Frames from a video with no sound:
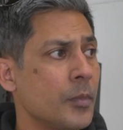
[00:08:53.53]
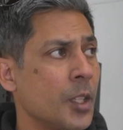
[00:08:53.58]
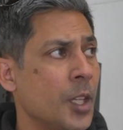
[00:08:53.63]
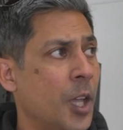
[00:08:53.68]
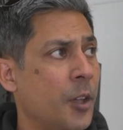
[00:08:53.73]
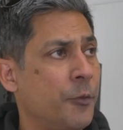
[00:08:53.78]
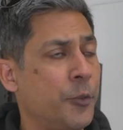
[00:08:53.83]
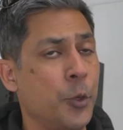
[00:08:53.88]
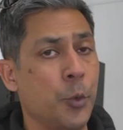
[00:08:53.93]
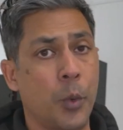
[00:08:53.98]

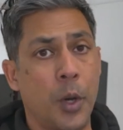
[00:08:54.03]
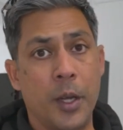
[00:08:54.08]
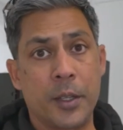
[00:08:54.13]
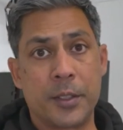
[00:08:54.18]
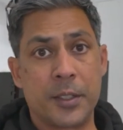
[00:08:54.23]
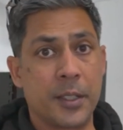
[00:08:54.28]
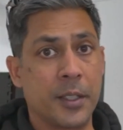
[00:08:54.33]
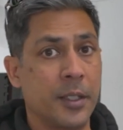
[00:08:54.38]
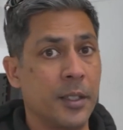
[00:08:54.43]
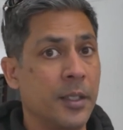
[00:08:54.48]
if you
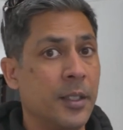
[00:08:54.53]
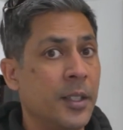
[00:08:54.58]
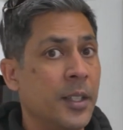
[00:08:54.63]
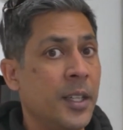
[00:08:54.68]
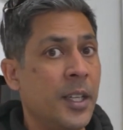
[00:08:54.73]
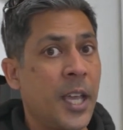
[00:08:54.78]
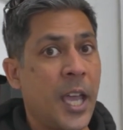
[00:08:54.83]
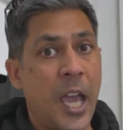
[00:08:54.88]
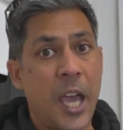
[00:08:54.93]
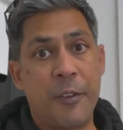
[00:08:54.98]
want a
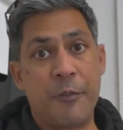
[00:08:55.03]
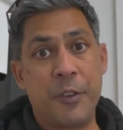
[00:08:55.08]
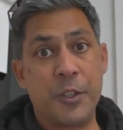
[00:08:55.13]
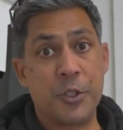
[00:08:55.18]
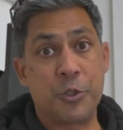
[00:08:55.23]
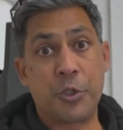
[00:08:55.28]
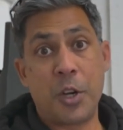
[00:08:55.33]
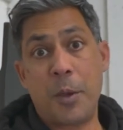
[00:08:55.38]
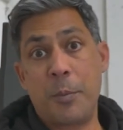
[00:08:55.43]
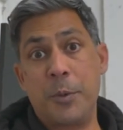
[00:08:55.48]
1/2
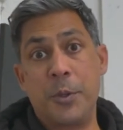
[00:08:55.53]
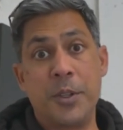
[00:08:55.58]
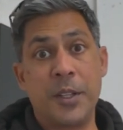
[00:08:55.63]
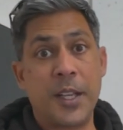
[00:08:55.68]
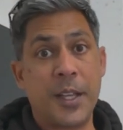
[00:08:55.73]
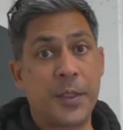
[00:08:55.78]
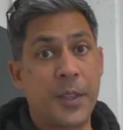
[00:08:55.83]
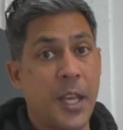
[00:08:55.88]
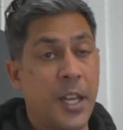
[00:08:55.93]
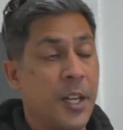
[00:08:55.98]
inch drop, you can
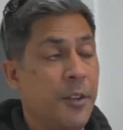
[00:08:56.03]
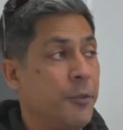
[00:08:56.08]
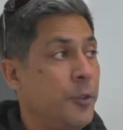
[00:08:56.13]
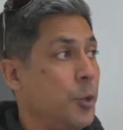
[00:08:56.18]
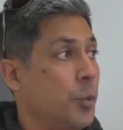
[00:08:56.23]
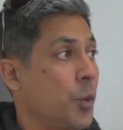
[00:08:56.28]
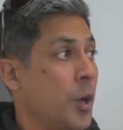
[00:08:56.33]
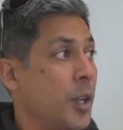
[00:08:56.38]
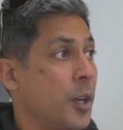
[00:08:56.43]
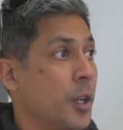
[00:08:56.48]
get that. If you
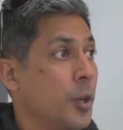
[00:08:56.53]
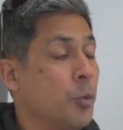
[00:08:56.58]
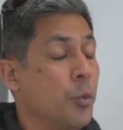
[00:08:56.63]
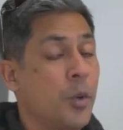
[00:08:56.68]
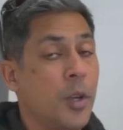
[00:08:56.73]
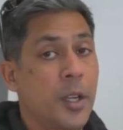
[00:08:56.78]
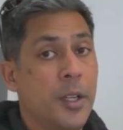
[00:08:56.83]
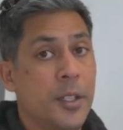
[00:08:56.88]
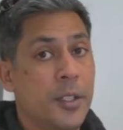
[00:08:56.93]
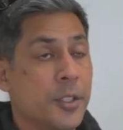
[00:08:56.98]
want a
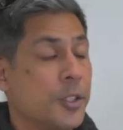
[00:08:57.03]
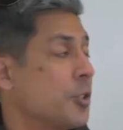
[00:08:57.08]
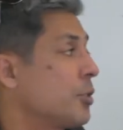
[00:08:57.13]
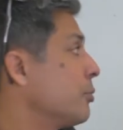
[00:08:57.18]
1 inch,